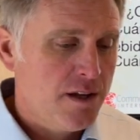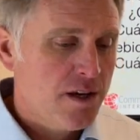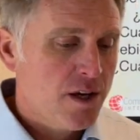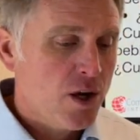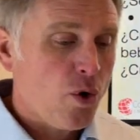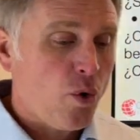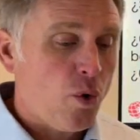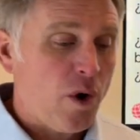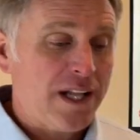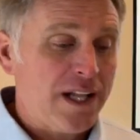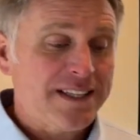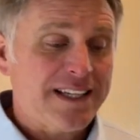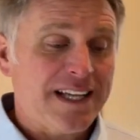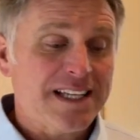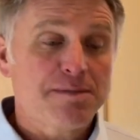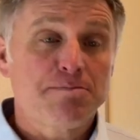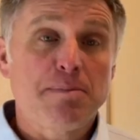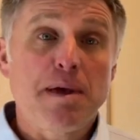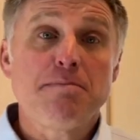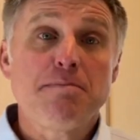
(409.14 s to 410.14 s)

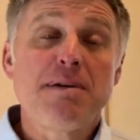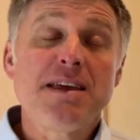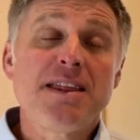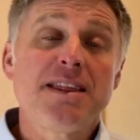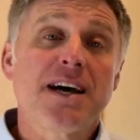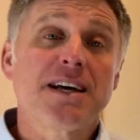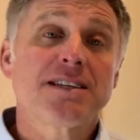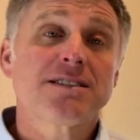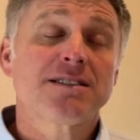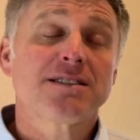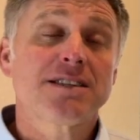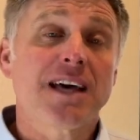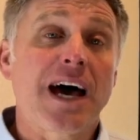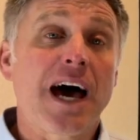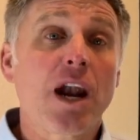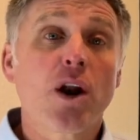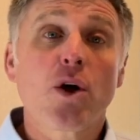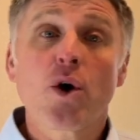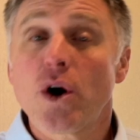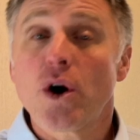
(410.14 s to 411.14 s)
¿Cuántas bebidas
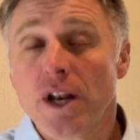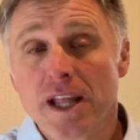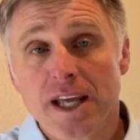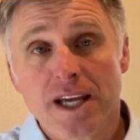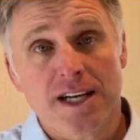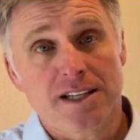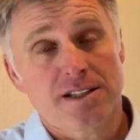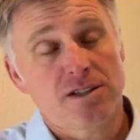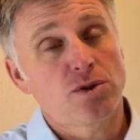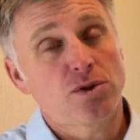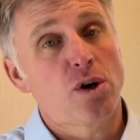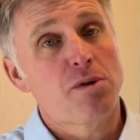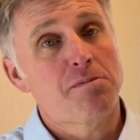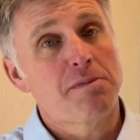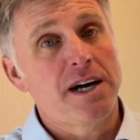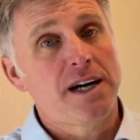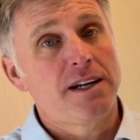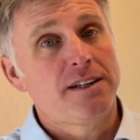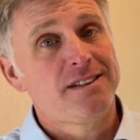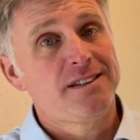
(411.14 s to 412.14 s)
alcohólicas
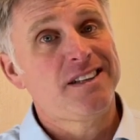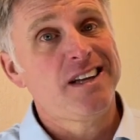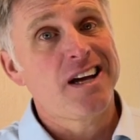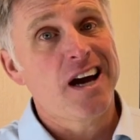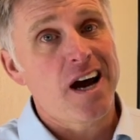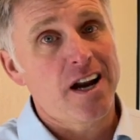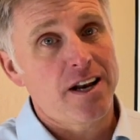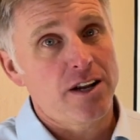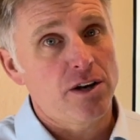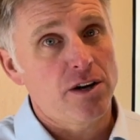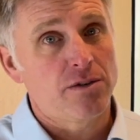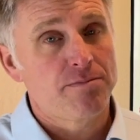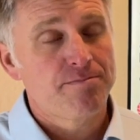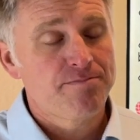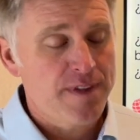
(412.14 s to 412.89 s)
toma diario?